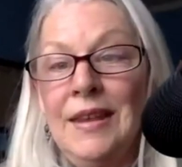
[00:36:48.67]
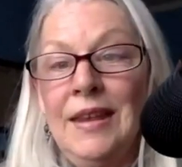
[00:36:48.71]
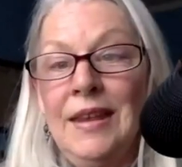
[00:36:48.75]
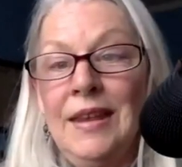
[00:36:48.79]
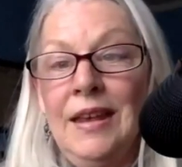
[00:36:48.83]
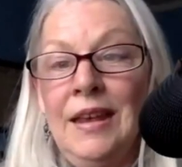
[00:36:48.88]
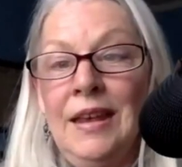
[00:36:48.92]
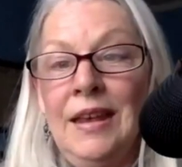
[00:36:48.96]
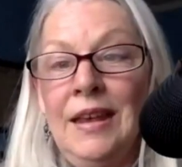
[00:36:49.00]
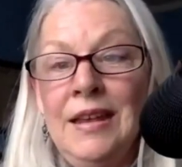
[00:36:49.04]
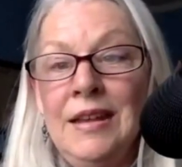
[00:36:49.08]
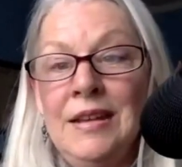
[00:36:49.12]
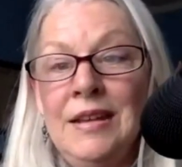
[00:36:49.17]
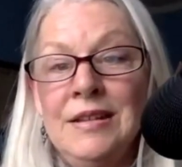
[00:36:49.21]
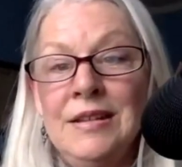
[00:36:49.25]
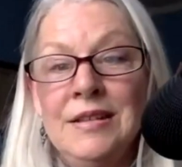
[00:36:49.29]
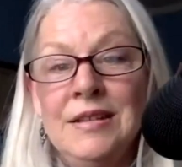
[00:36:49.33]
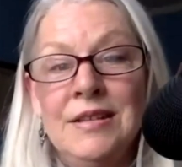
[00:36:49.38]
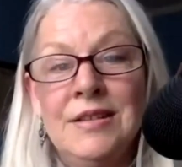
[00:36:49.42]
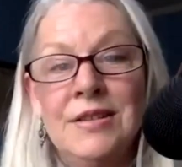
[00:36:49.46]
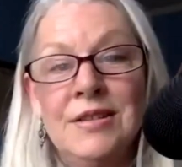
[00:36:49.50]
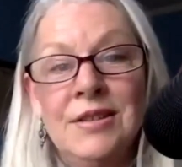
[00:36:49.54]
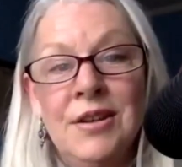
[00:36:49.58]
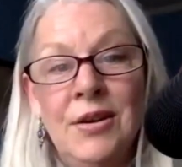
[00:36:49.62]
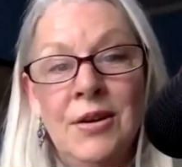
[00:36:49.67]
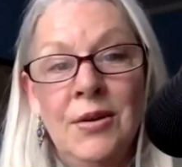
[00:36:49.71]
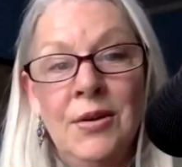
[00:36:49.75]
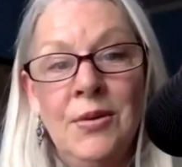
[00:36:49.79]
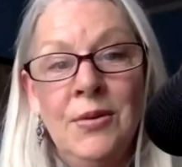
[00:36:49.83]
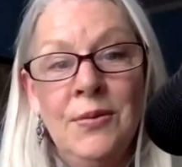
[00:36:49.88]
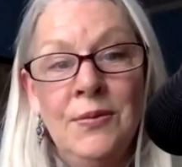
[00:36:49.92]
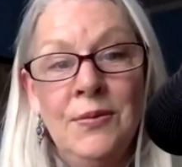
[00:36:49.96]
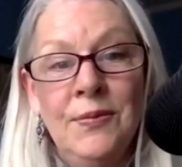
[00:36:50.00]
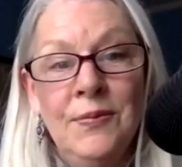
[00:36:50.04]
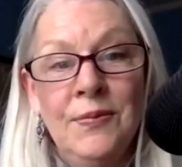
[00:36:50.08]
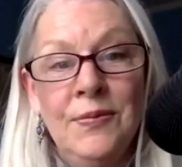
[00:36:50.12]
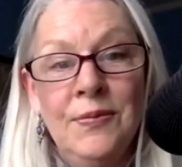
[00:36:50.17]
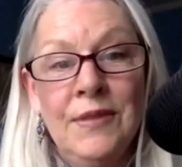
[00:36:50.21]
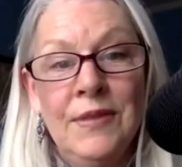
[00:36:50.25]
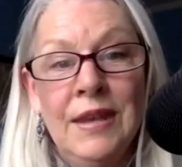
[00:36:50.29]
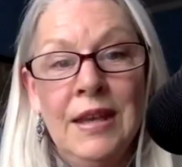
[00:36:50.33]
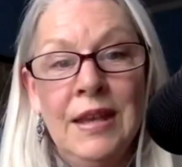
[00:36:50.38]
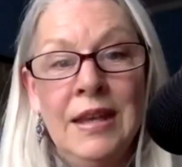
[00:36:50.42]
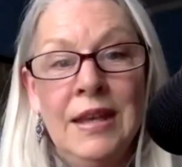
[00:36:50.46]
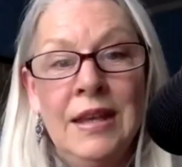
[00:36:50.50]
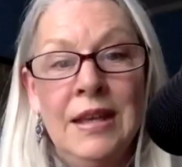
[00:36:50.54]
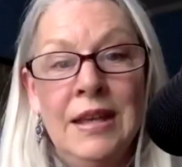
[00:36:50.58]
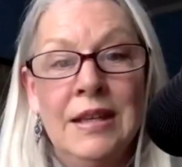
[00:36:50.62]
And so
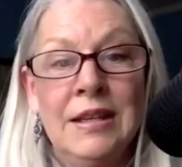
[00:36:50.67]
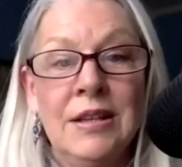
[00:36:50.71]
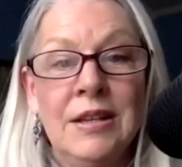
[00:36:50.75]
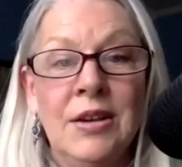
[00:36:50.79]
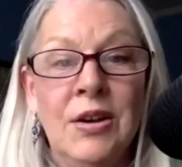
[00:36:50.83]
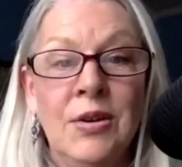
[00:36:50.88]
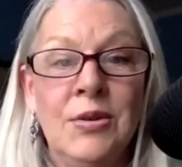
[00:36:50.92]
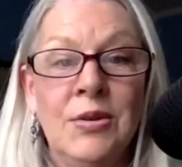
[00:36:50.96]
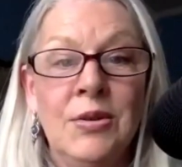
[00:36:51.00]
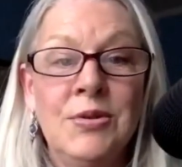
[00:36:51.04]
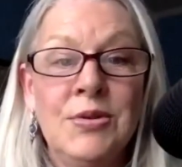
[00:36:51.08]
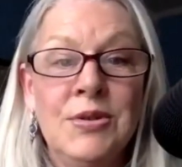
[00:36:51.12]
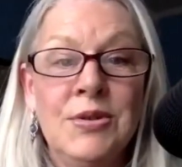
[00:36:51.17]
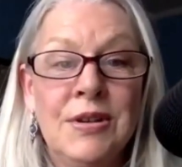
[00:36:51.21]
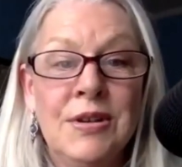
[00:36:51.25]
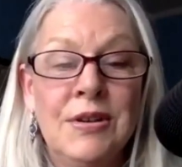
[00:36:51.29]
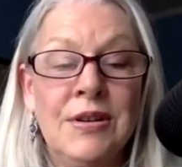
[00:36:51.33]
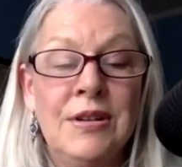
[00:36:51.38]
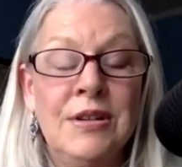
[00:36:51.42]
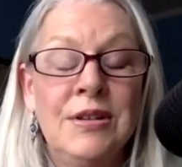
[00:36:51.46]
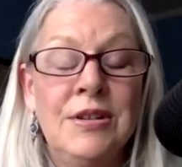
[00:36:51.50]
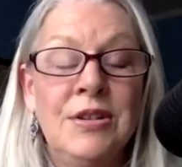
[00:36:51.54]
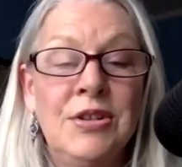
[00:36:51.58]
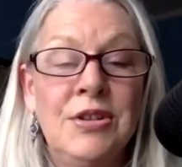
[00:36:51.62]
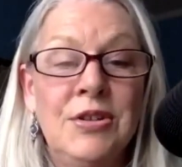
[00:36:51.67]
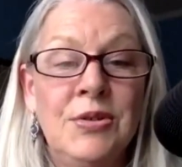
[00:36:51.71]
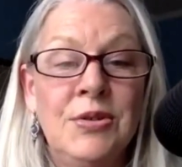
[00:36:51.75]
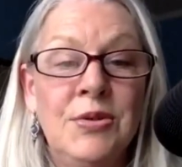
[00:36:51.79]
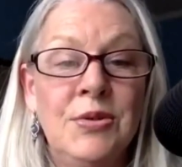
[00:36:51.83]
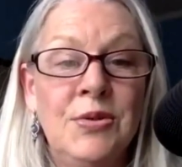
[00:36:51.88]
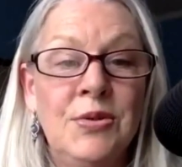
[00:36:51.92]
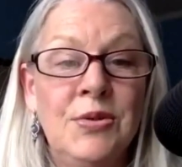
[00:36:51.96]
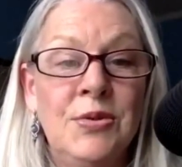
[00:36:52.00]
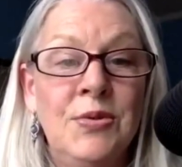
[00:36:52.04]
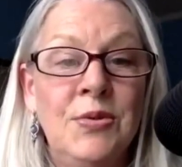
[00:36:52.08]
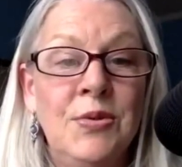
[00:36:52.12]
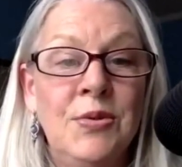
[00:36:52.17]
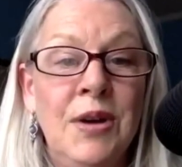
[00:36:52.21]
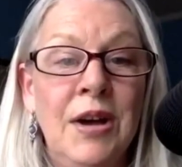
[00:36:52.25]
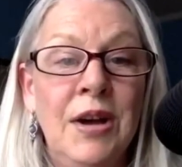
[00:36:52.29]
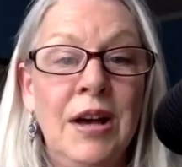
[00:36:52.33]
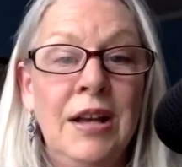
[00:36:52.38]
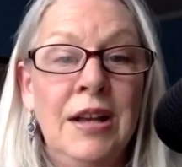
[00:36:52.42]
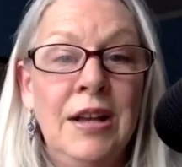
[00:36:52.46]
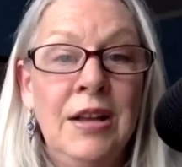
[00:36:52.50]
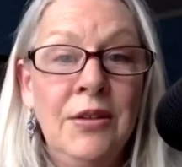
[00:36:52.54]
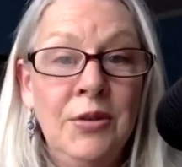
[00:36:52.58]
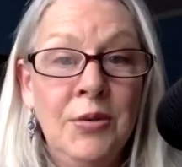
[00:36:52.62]
it goes on to
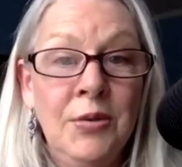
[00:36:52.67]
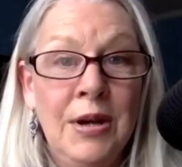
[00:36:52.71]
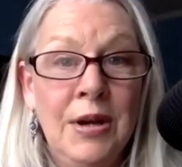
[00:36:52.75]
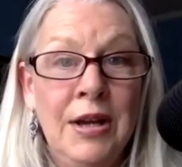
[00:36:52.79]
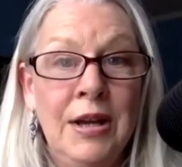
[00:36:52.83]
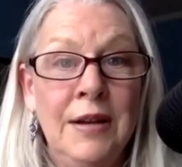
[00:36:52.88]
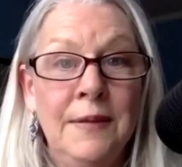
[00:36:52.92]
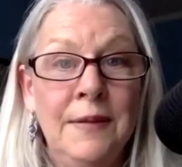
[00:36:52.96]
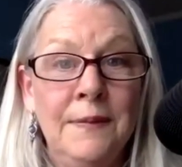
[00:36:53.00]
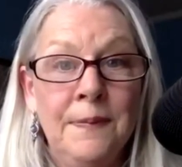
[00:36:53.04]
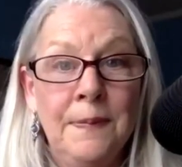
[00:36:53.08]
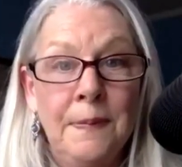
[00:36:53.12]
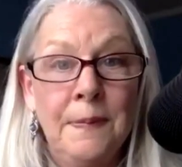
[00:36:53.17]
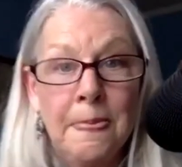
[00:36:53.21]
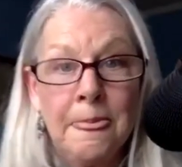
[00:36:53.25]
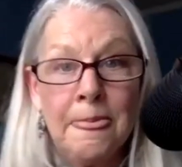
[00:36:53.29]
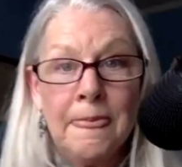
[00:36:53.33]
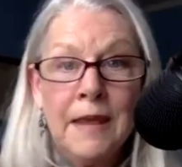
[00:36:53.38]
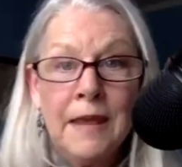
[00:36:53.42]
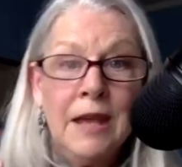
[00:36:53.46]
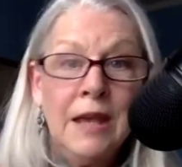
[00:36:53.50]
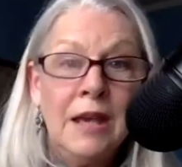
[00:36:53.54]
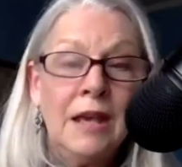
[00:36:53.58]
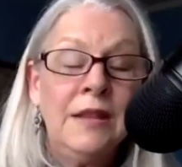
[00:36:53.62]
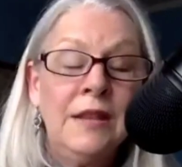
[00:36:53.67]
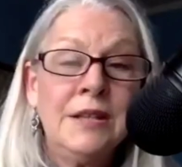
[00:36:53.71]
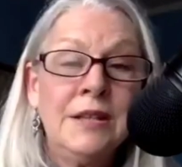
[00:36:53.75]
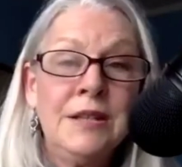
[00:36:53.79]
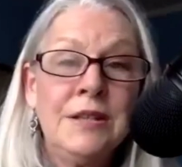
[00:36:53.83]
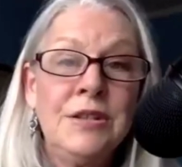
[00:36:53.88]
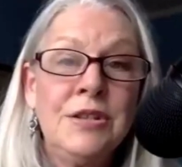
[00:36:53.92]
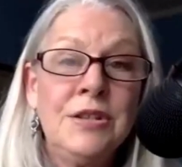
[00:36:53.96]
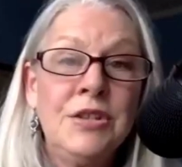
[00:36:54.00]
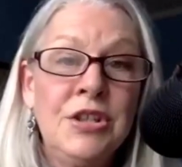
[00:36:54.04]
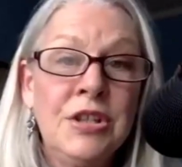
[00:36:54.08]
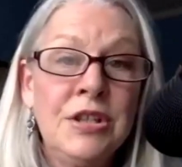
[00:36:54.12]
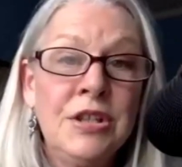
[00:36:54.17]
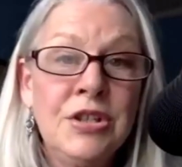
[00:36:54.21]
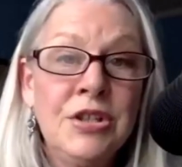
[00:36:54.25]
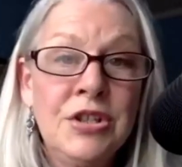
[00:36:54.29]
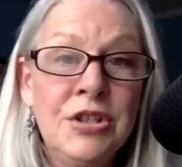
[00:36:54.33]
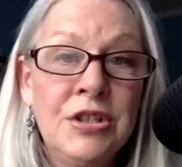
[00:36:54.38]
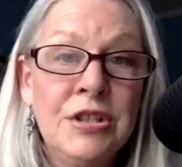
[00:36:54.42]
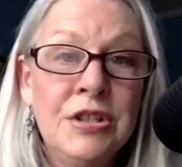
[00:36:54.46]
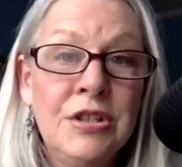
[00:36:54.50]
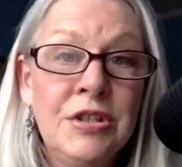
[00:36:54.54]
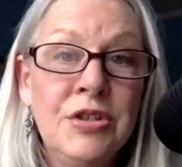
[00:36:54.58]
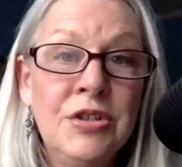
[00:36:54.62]
another way. And this is
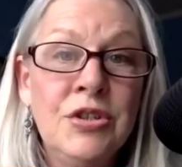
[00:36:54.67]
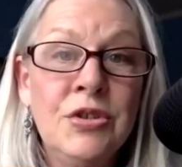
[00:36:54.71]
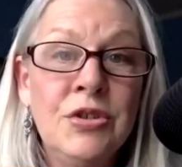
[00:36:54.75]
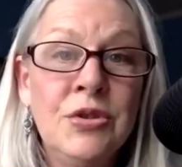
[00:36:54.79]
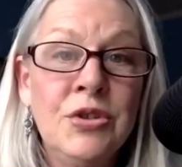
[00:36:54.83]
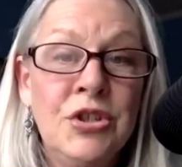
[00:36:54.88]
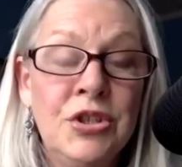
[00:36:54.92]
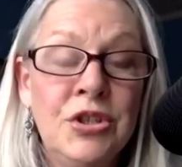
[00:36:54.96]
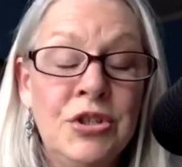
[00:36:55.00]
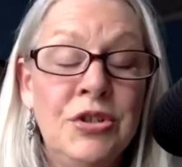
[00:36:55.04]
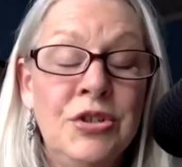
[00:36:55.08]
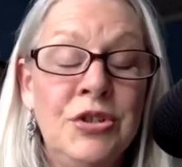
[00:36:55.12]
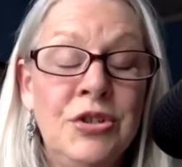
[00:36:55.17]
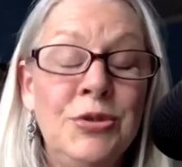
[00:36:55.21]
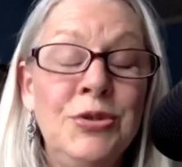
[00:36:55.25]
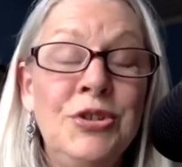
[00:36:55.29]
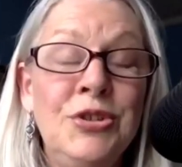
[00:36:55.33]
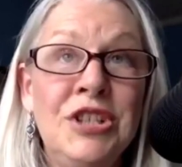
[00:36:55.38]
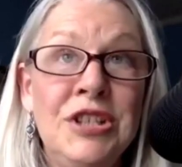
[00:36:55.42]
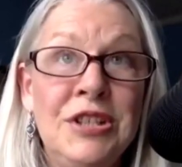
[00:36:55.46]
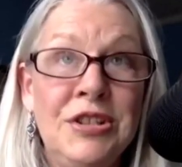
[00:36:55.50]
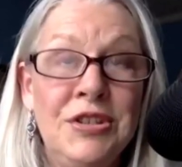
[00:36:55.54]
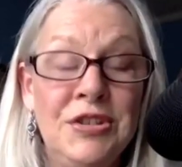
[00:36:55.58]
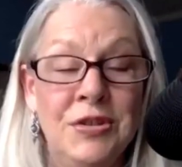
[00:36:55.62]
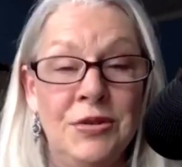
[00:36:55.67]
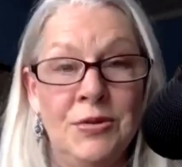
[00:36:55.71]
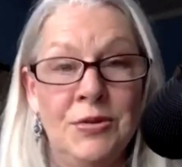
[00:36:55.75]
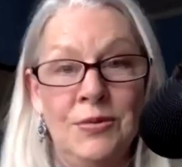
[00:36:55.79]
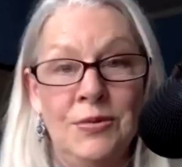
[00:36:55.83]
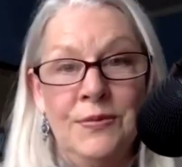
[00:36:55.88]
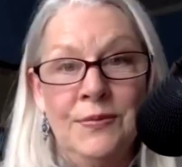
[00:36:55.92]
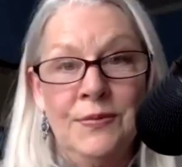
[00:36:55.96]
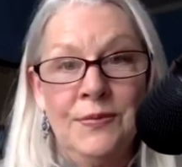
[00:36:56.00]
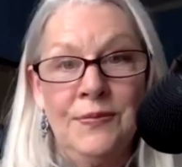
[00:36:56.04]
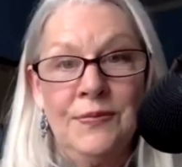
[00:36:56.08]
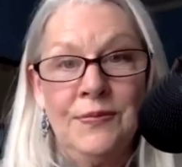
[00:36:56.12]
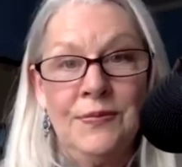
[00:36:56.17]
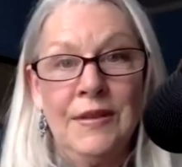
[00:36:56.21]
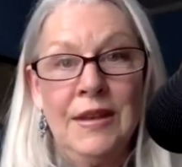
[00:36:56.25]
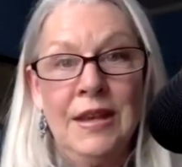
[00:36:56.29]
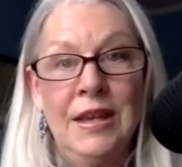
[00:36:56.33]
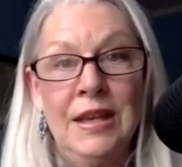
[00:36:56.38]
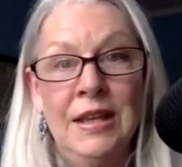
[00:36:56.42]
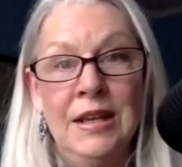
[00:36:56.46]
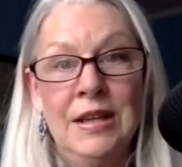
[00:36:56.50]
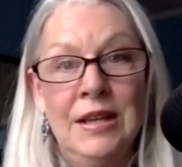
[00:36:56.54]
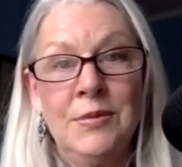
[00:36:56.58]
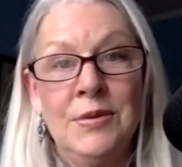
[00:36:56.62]
Chinchin Jujitsu.
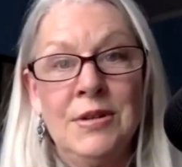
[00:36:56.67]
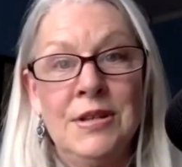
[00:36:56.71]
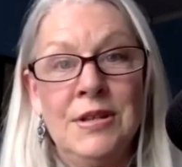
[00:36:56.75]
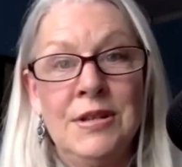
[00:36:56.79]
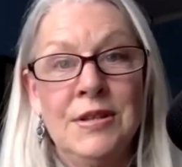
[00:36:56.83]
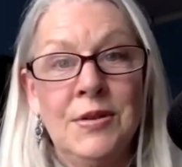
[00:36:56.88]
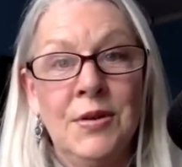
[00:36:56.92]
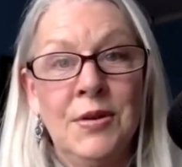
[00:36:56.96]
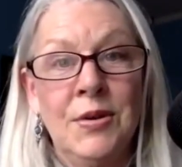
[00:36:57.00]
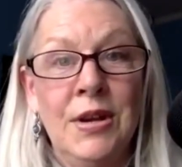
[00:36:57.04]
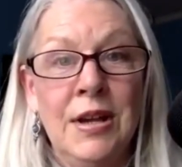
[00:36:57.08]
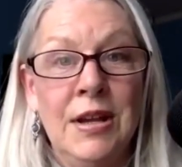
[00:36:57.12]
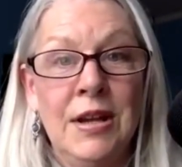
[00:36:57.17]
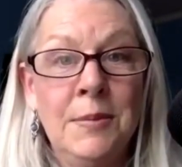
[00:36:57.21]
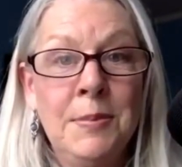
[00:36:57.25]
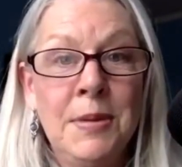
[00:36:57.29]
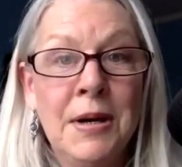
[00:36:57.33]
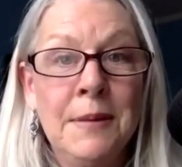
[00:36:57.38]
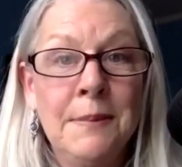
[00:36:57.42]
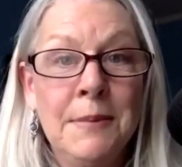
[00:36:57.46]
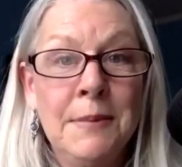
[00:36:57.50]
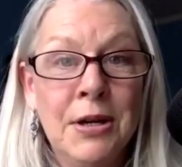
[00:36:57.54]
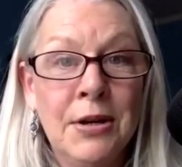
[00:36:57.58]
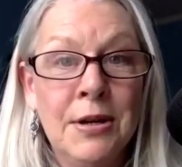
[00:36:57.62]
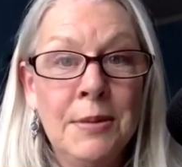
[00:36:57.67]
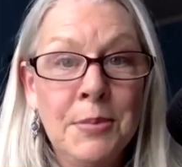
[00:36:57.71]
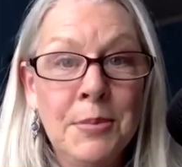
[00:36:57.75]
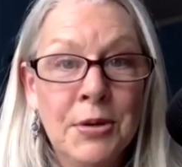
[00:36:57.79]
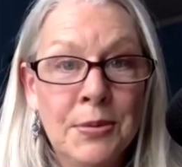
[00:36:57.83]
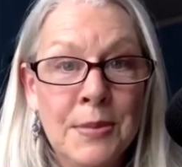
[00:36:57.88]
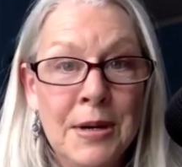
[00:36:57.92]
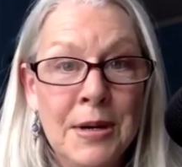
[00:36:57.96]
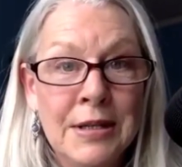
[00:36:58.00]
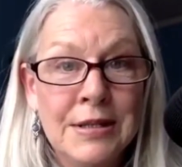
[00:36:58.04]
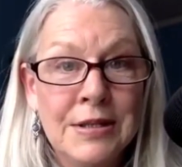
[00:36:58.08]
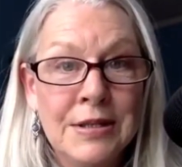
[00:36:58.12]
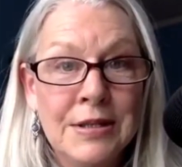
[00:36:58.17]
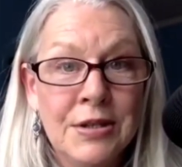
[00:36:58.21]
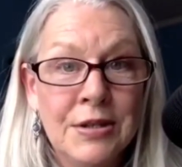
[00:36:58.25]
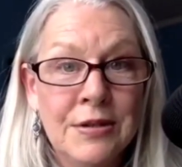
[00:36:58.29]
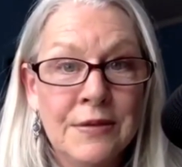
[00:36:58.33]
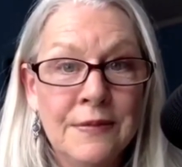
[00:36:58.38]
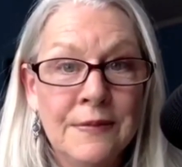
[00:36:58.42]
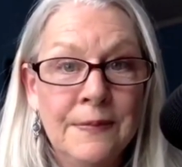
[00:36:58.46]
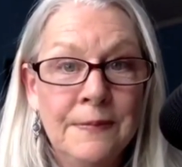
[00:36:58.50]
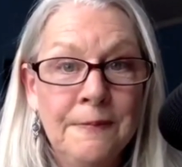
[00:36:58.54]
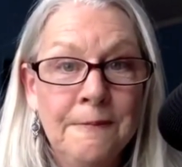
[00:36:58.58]
And it was created by Mary Burmeister.